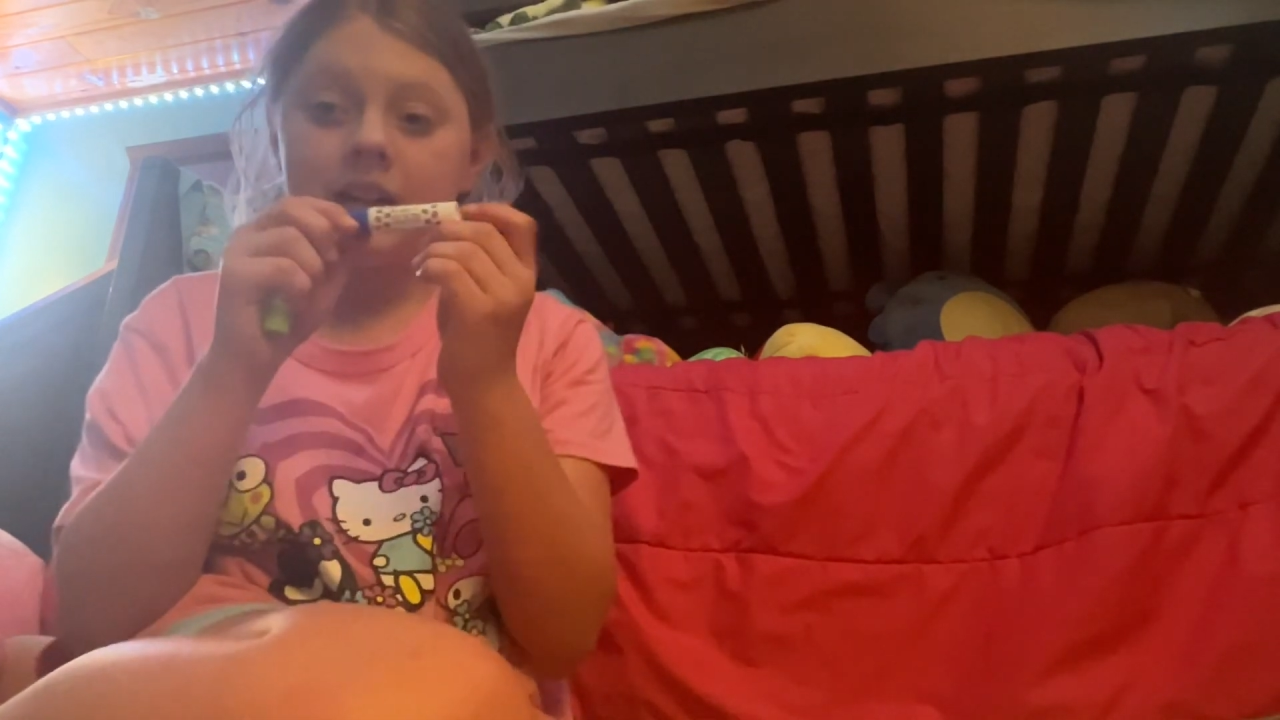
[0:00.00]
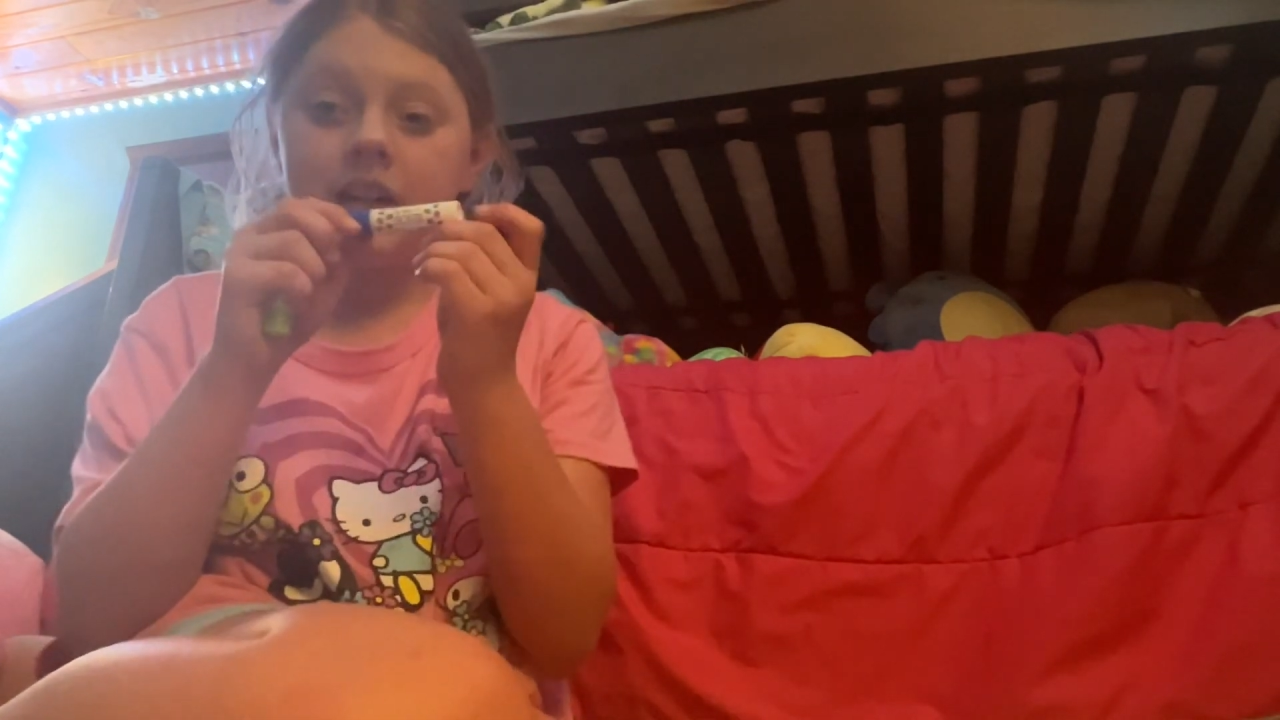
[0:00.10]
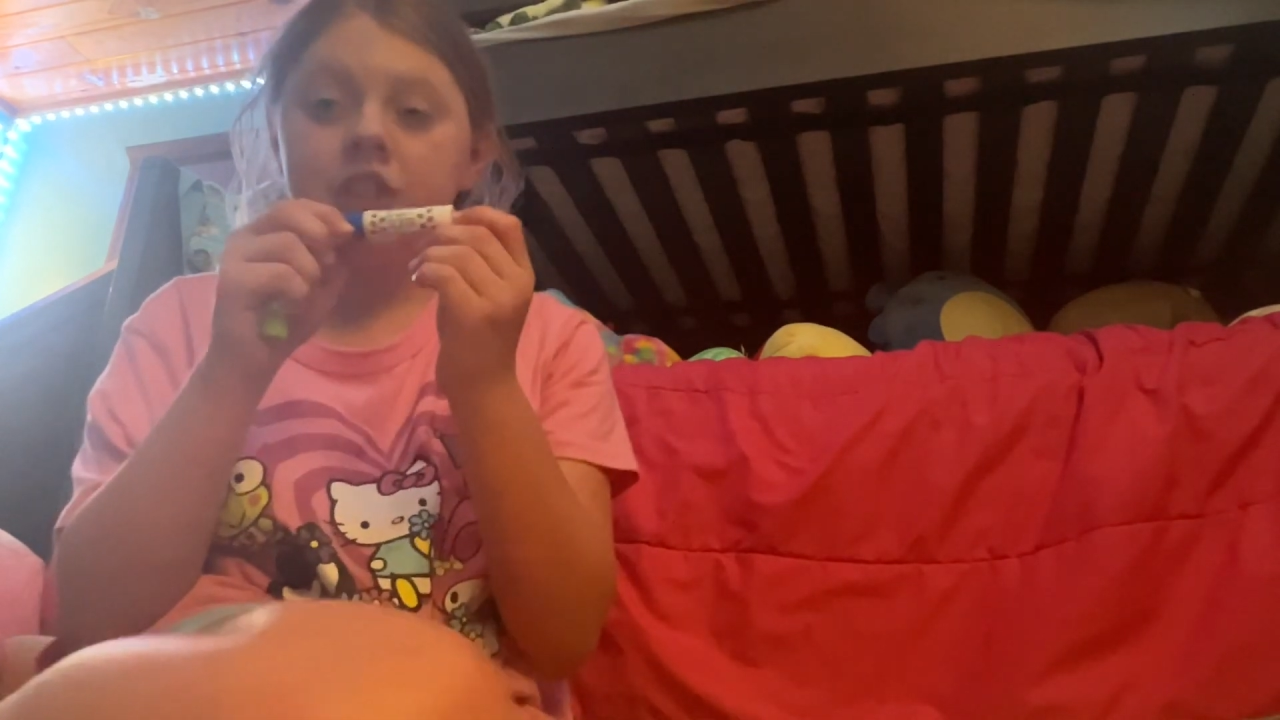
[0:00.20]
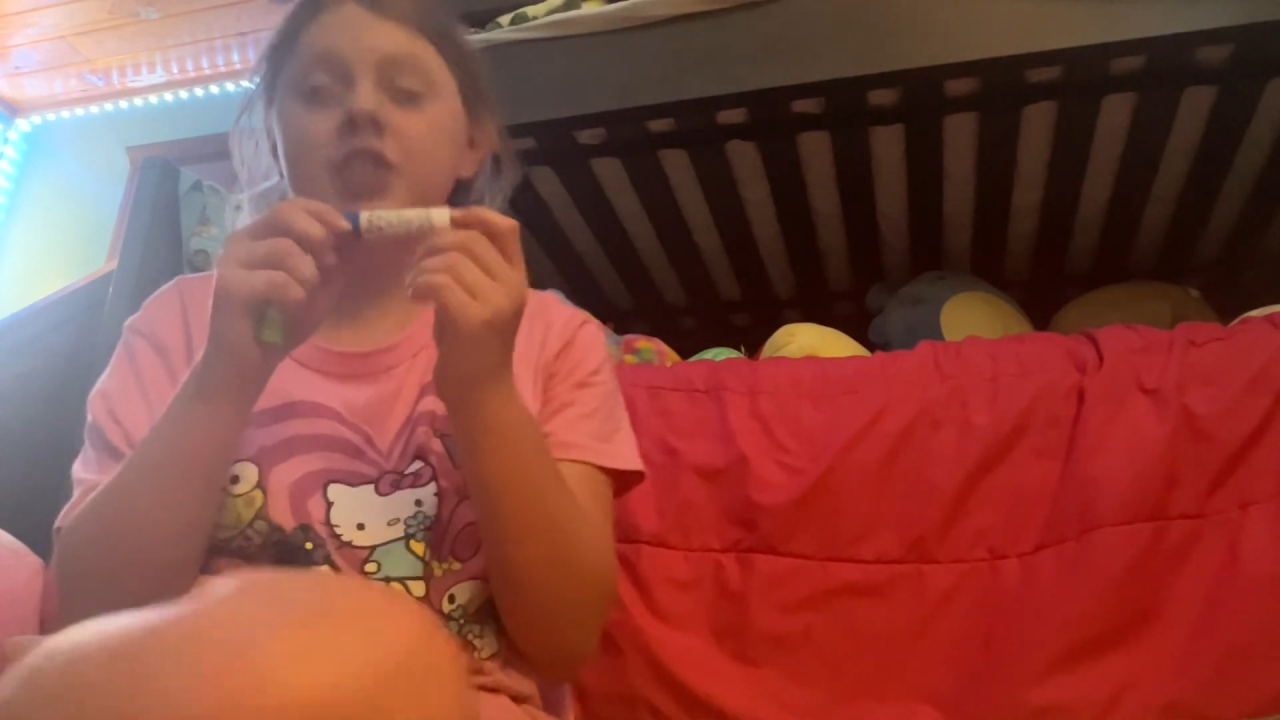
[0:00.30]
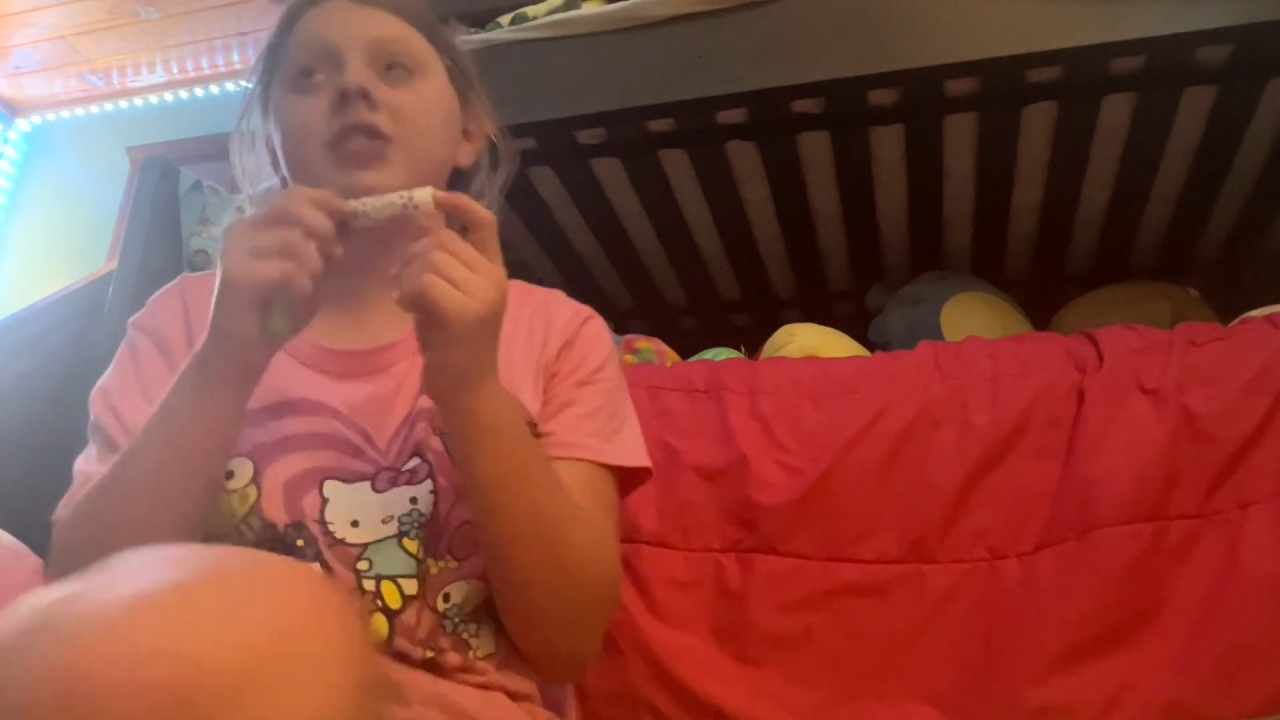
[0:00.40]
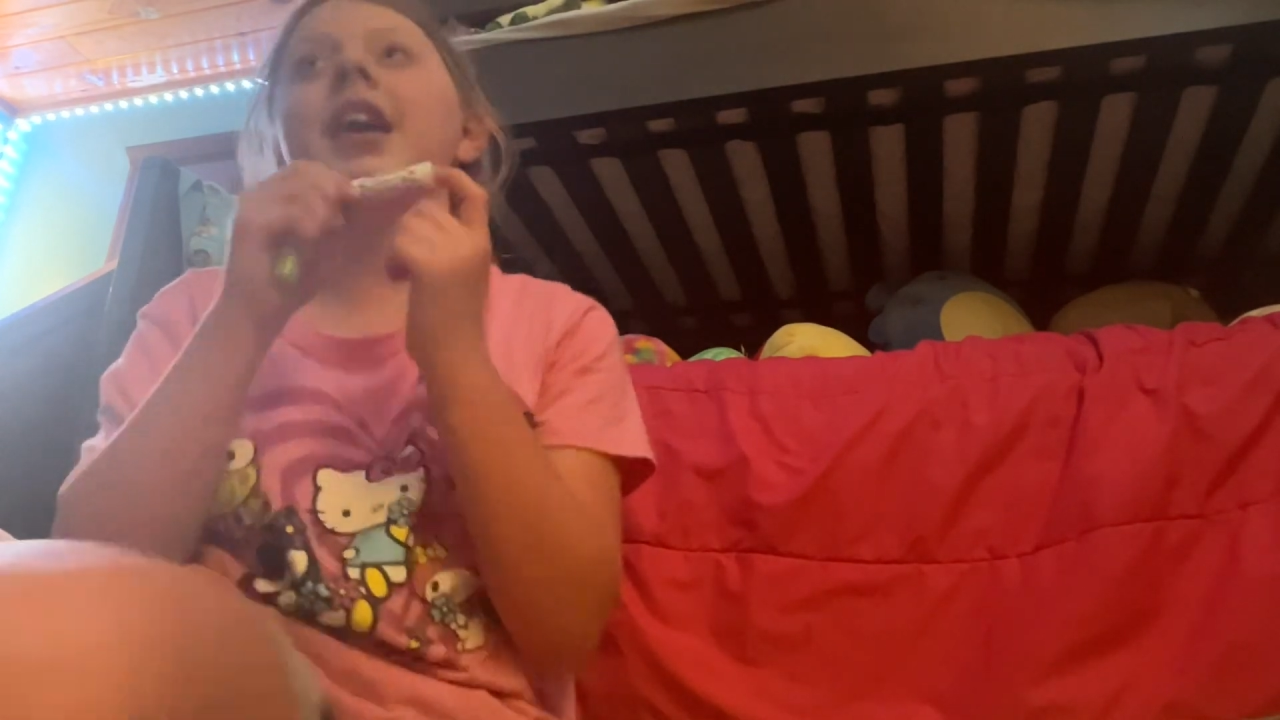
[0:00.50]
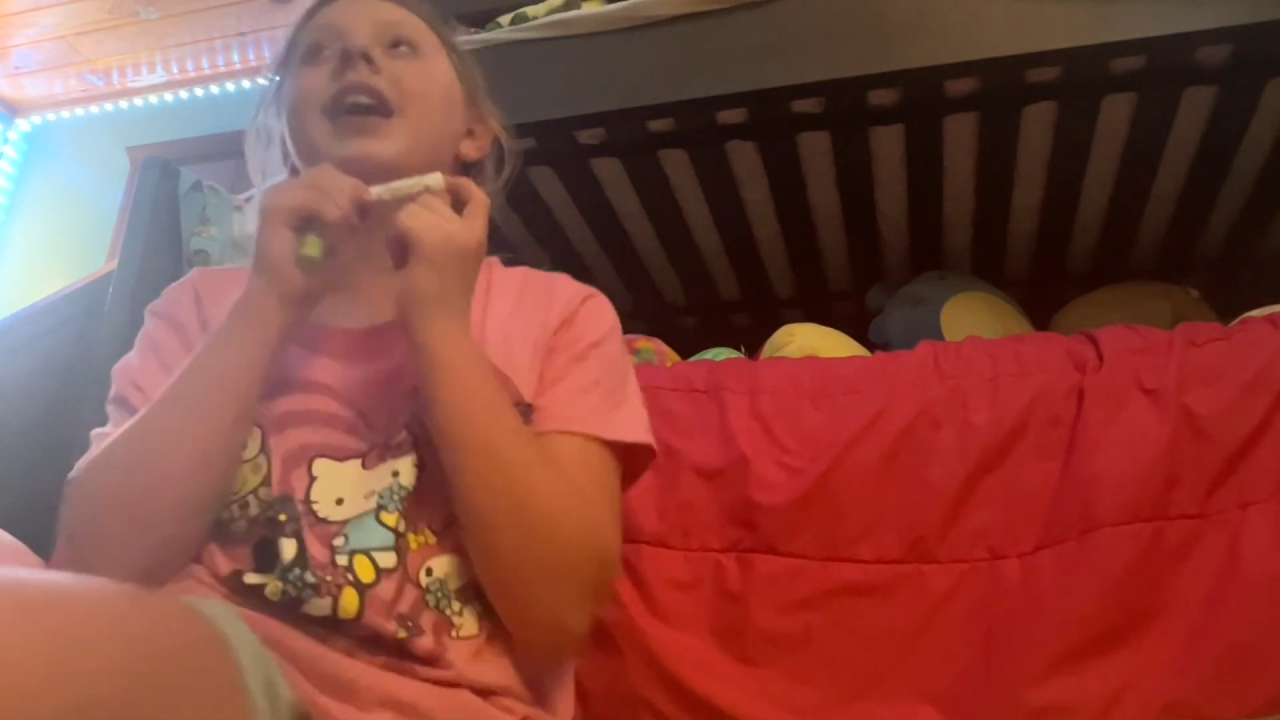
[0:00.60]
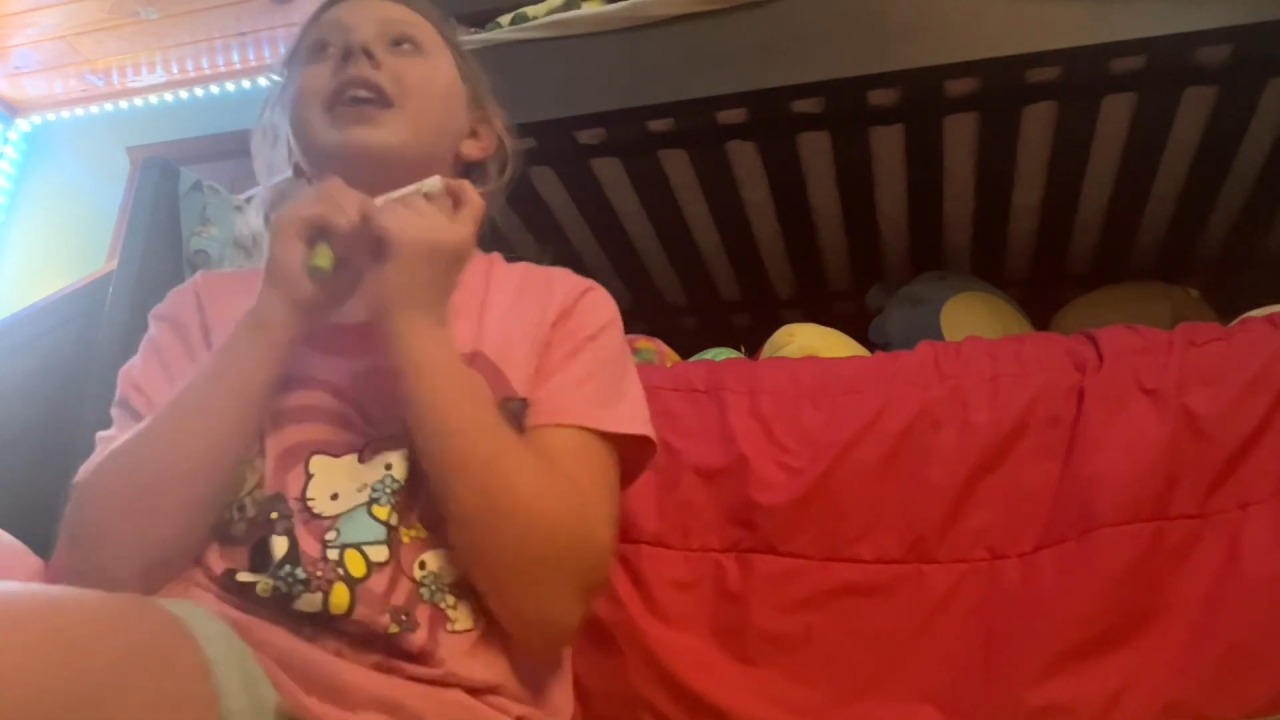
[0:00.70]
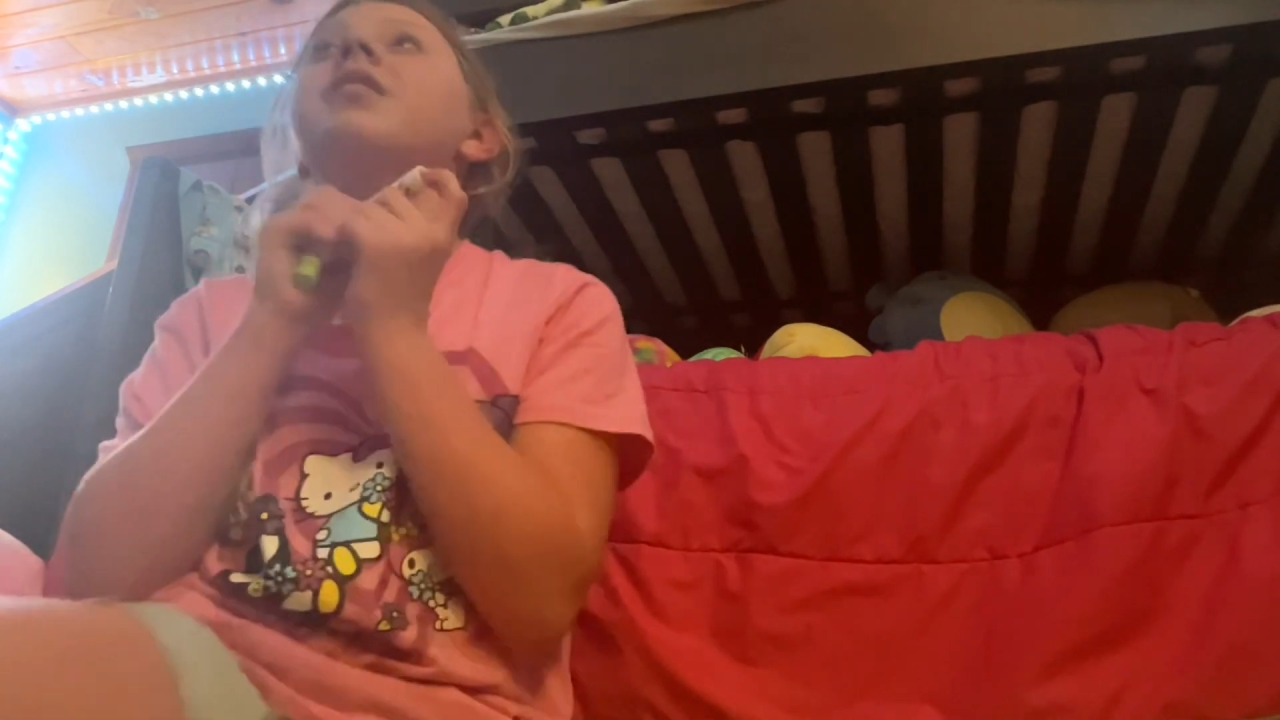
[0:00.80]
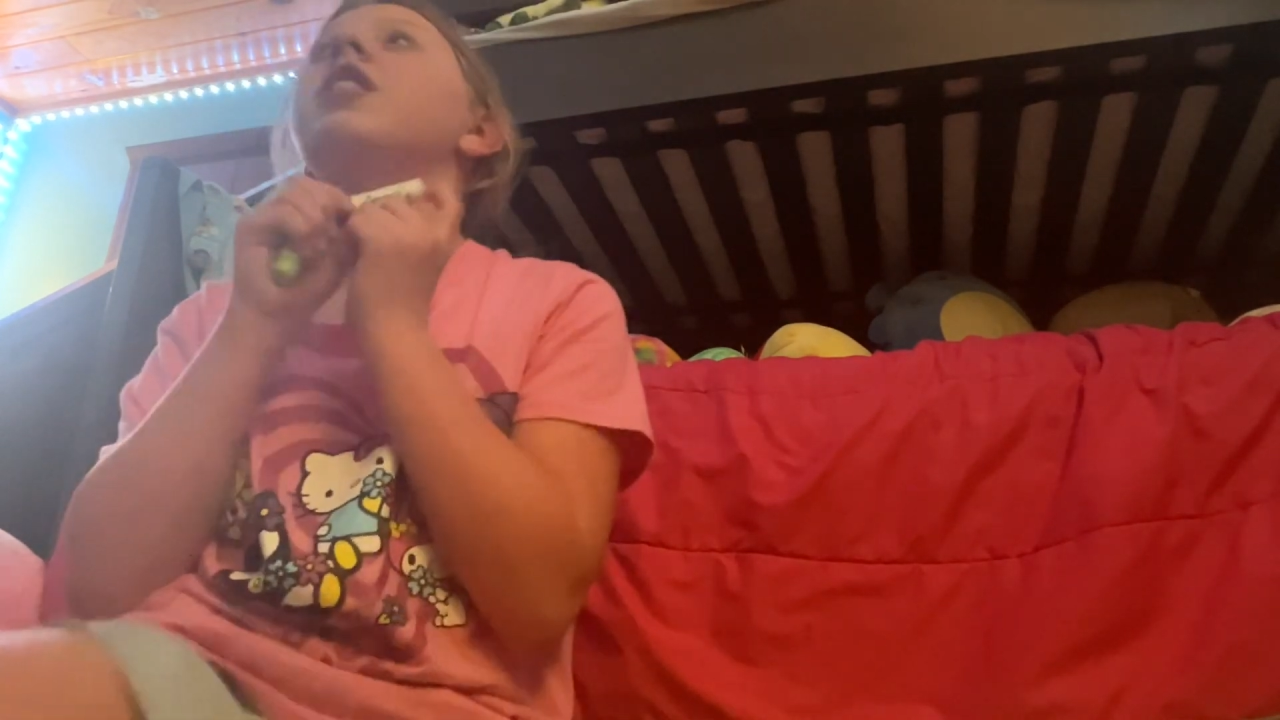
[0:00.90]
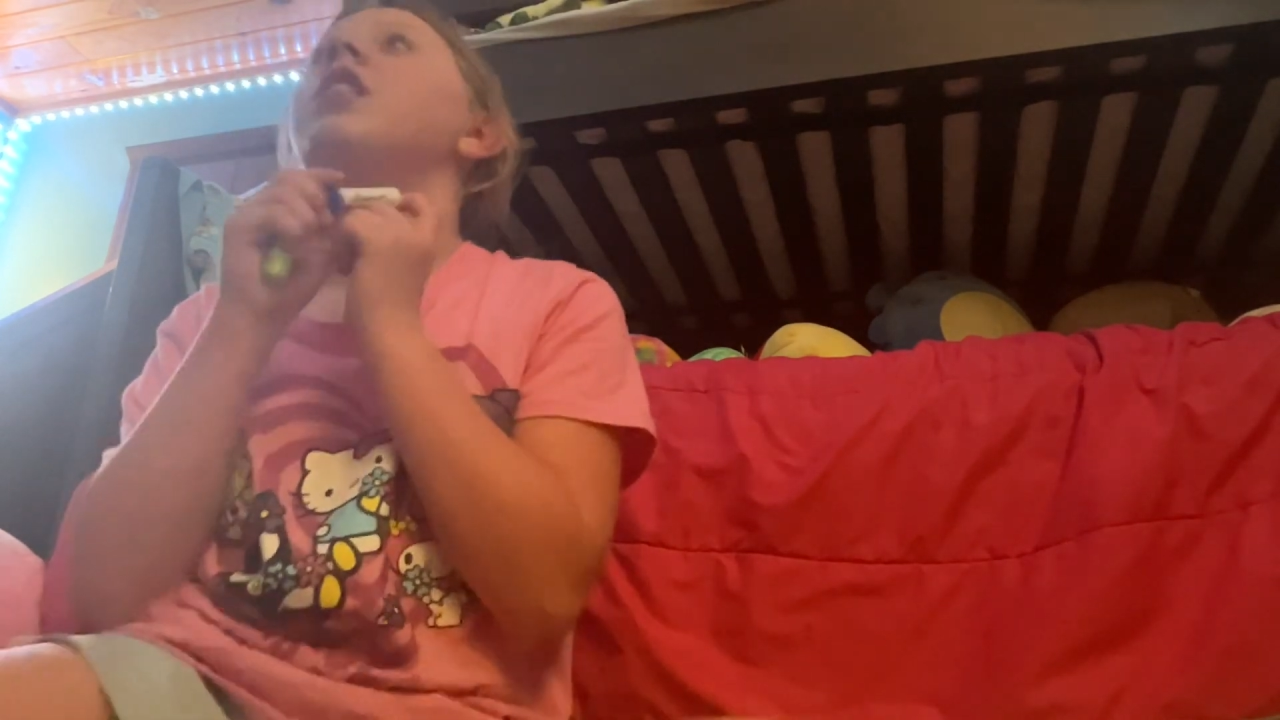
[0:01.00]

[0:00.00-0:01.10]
Gushers. I